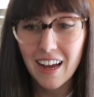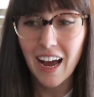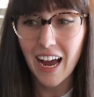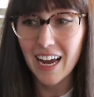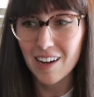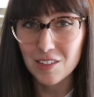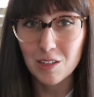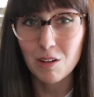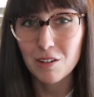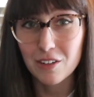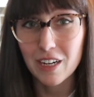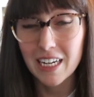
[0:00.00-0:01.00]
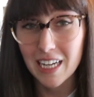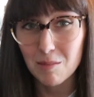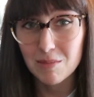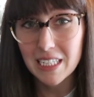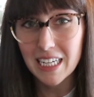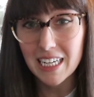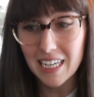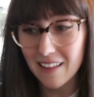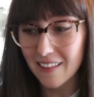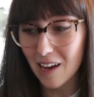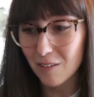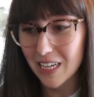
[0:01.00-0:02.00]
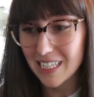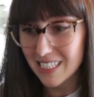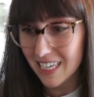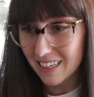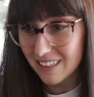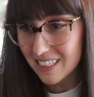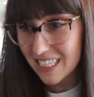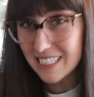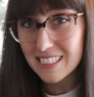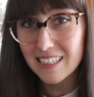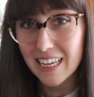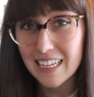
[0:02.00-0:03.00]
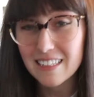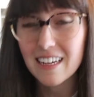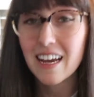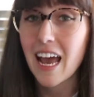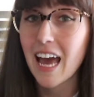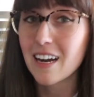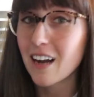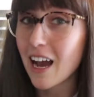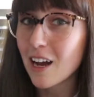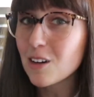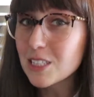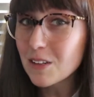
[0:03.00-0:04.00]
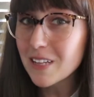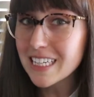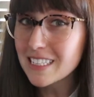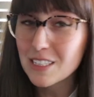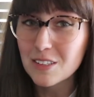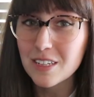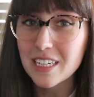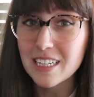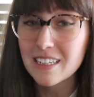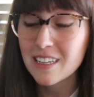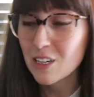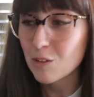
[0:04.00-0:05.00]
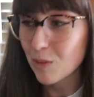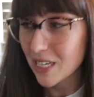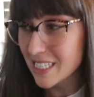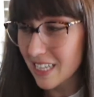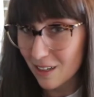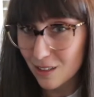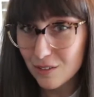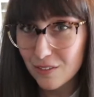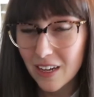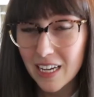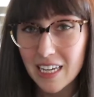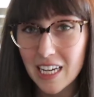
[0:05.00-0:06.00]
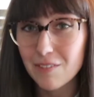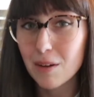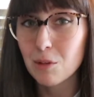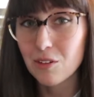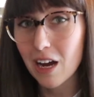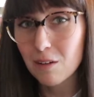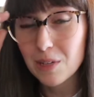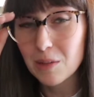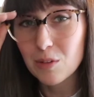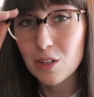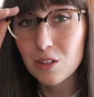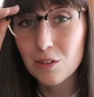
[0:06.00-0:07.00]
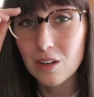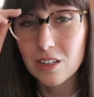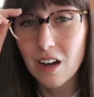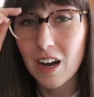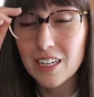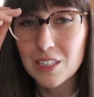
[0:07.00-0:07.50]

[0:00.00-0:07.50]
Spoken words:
I have to go over and empty it, and that way it's like clean slate. And I also like to do it myself if I'm around people who are not